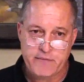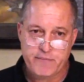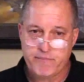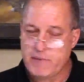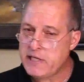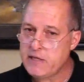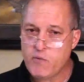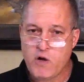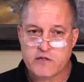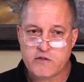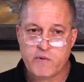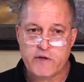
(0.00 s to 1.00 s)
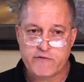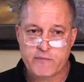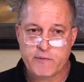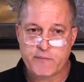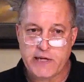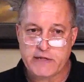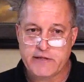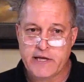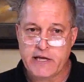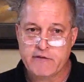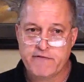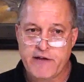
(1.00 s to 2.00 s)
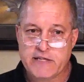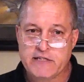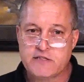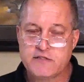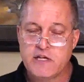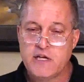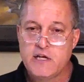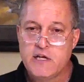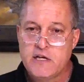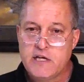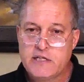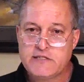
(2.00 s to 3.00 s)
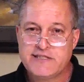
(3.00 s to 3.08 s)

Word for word: Many walked away from him that day. In fact, it's it's the